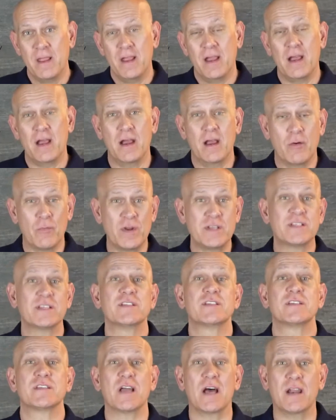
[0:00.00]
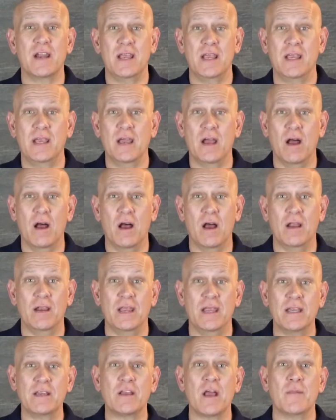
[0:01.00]
A recent study on
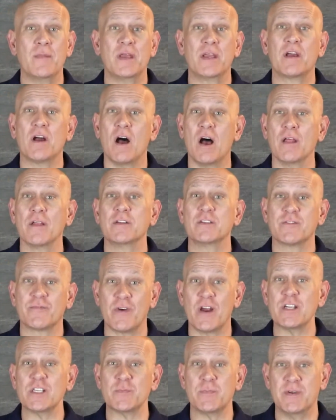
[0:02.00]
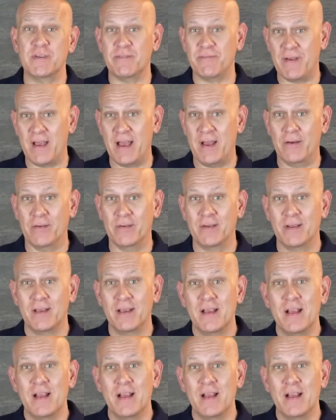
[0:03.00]
incoming college freshmen found